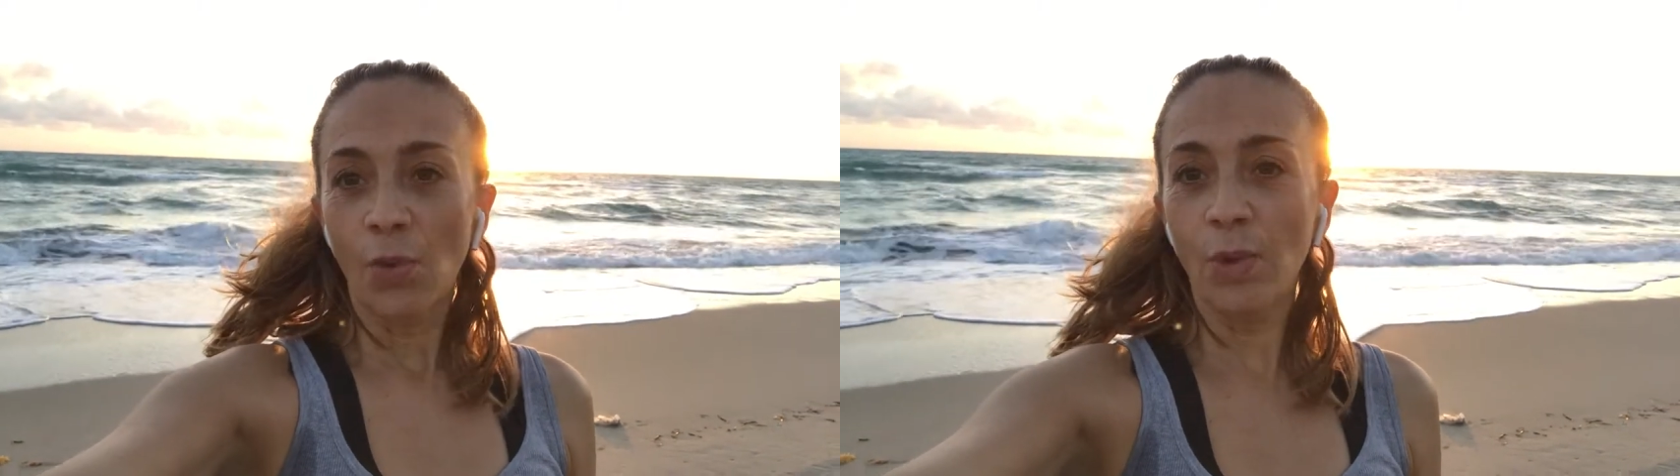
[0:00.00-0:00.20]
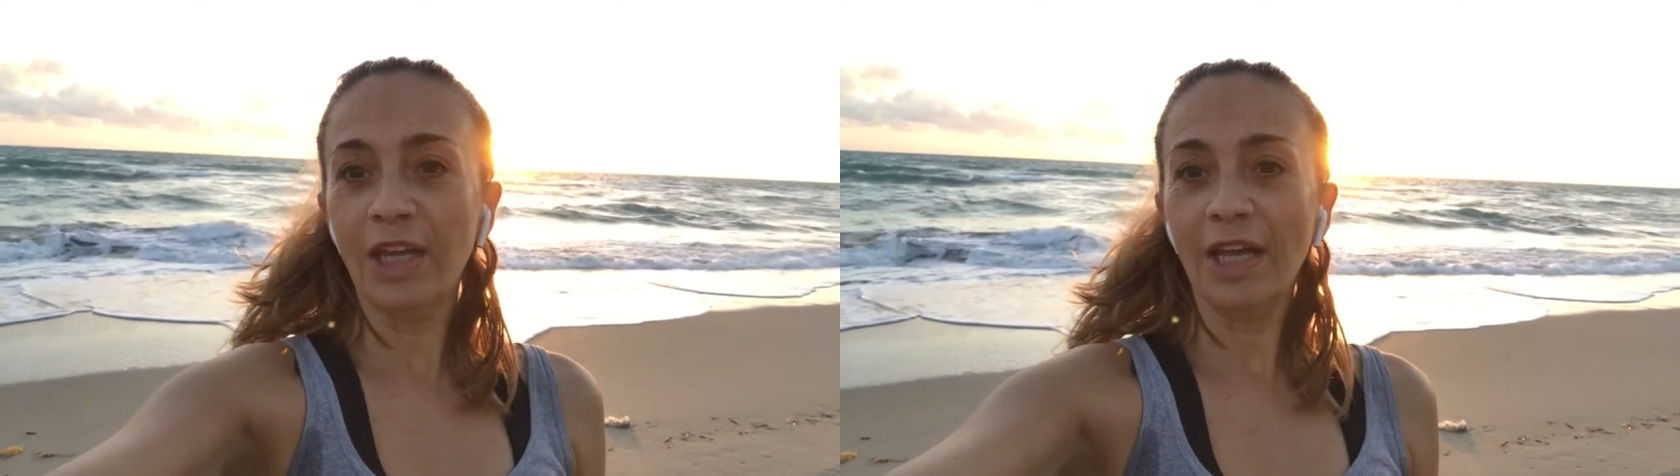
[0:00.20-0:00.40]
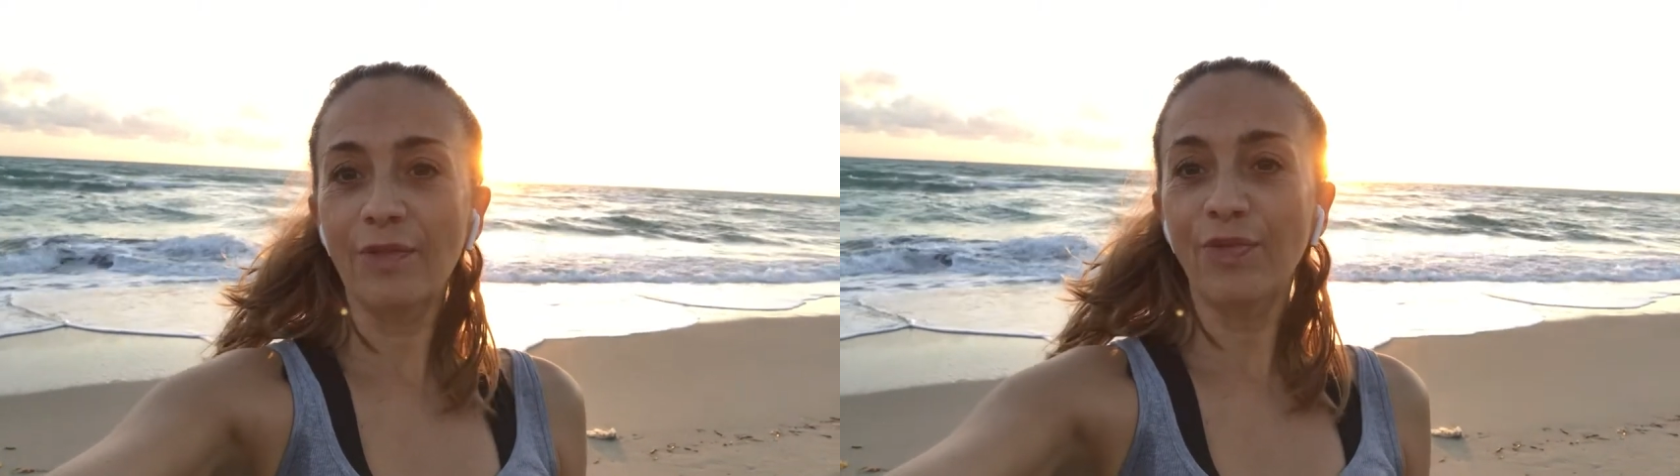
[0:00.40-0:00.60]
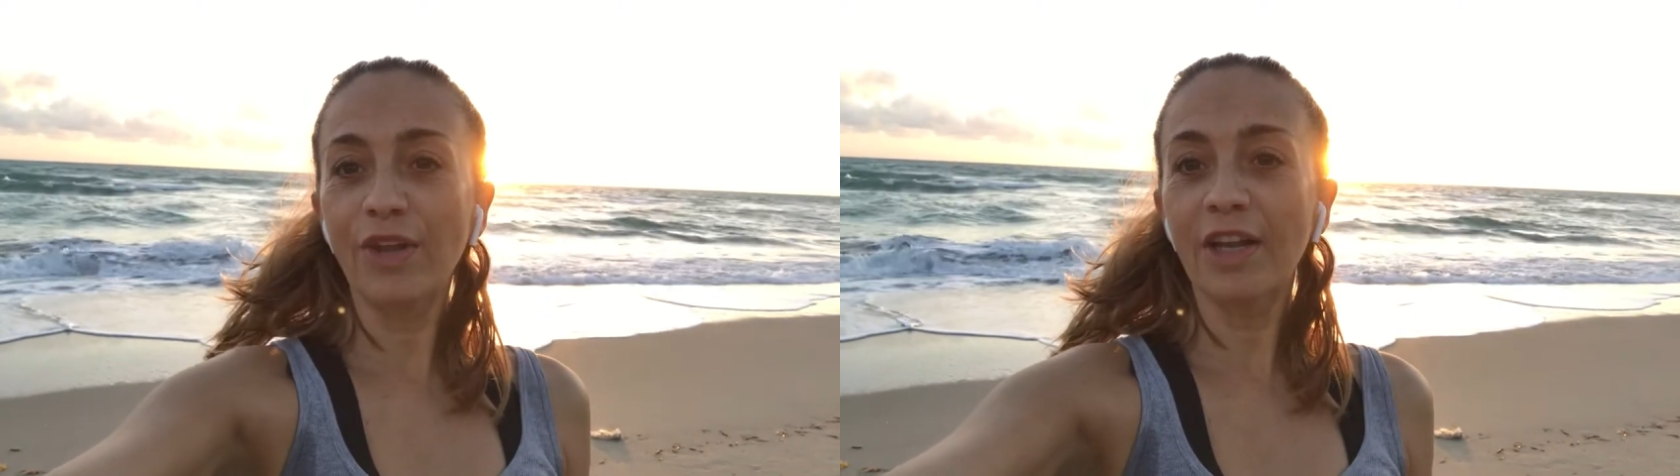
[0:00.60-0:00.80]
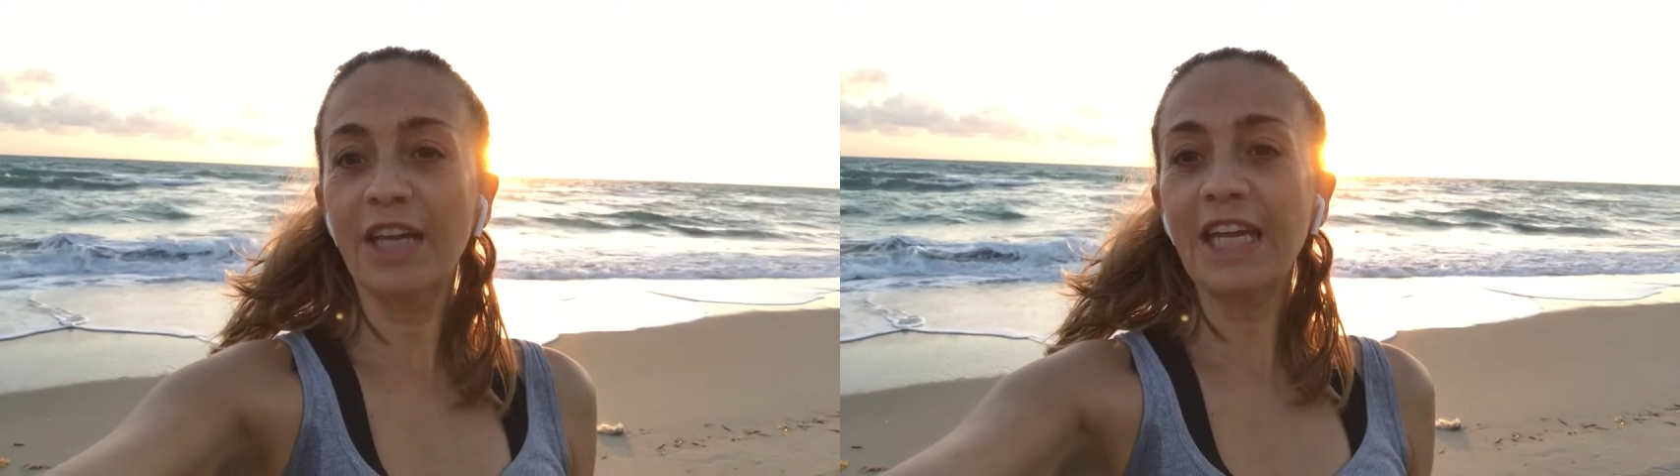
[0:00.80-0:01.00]
We can
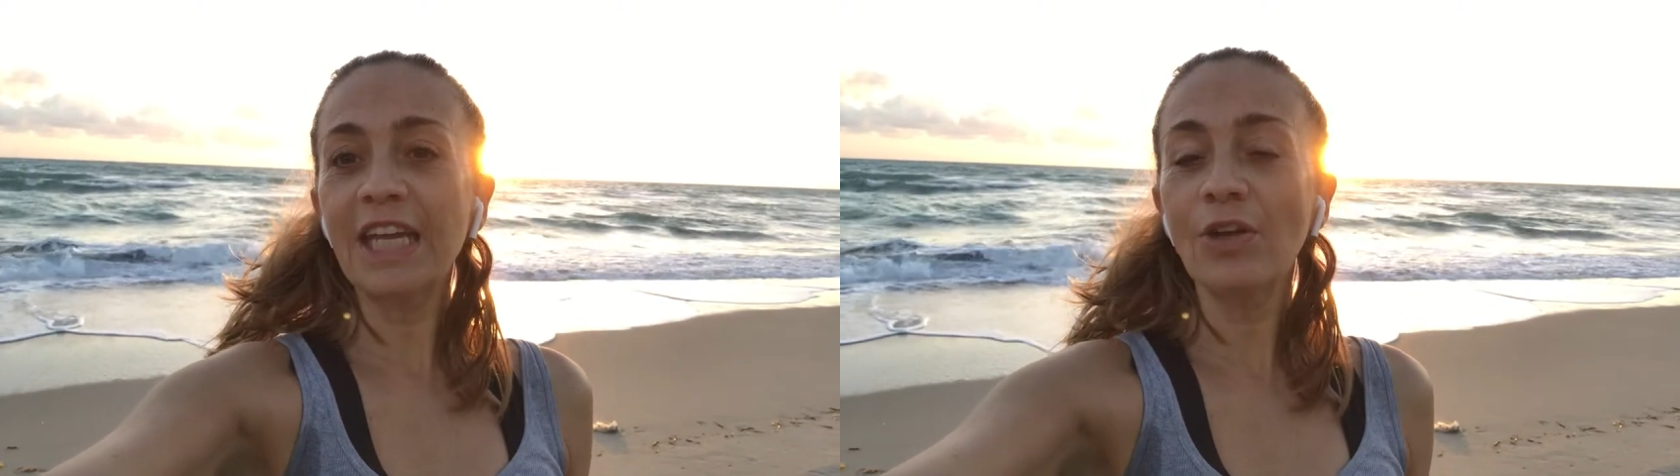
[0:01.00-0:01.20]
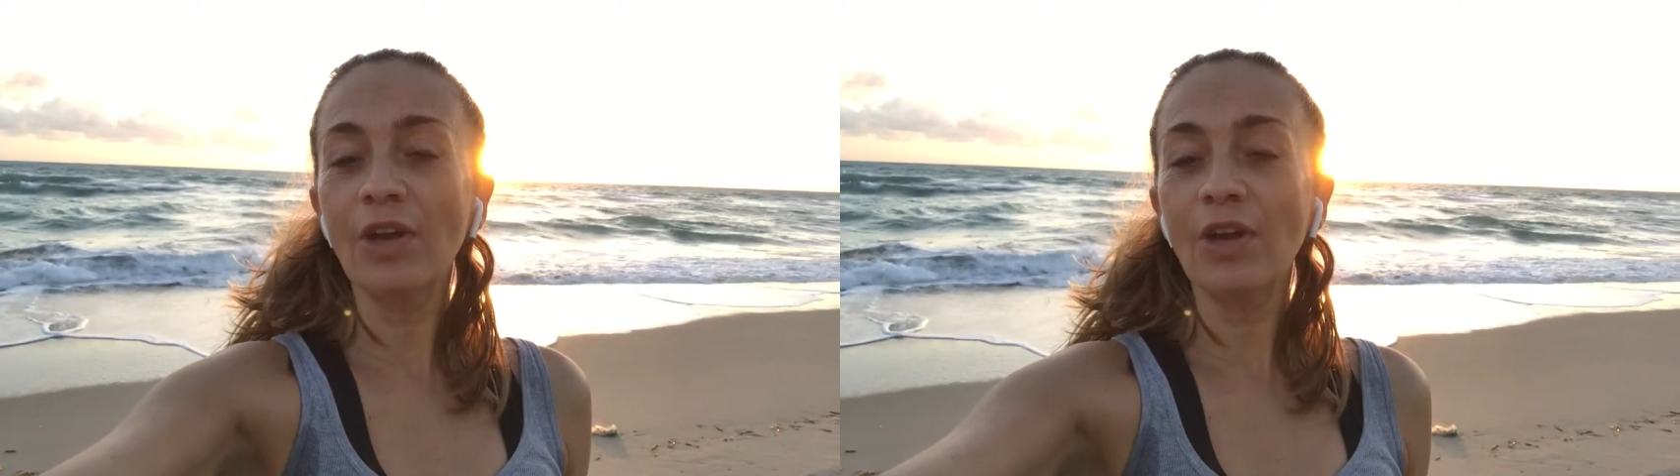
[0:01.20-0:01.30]
feel in